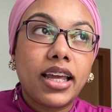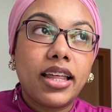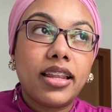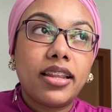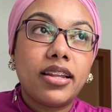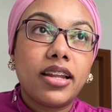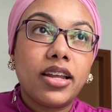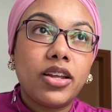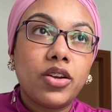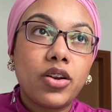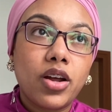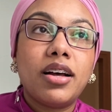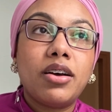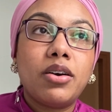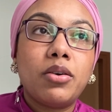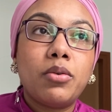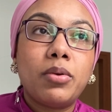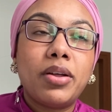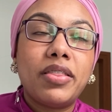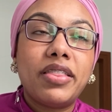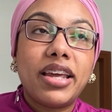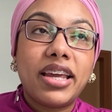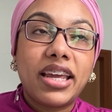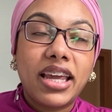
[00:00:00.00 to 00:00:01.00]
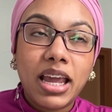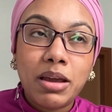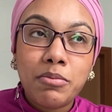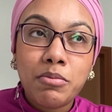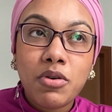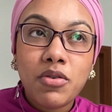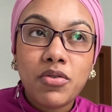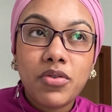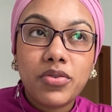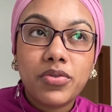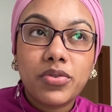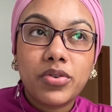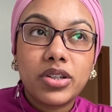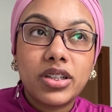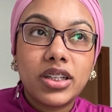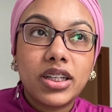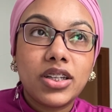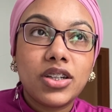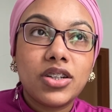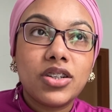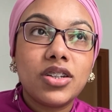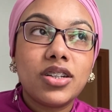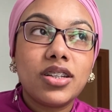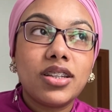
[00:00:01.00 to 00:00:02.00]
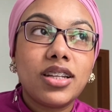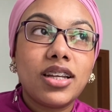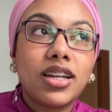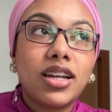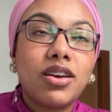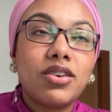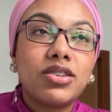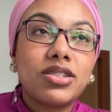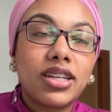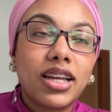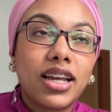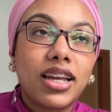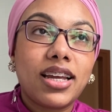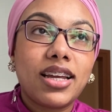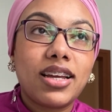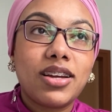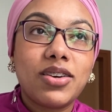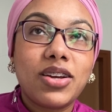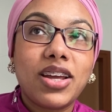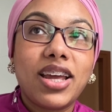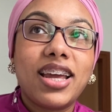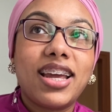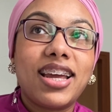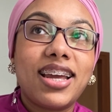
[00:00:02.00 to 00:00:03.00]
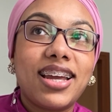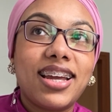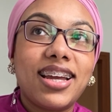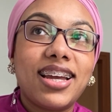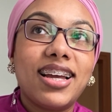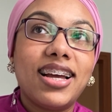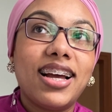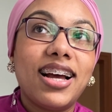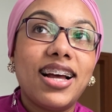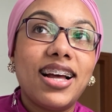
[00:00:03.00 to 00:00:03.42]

And, when they came over for dinner, then I was like, okay,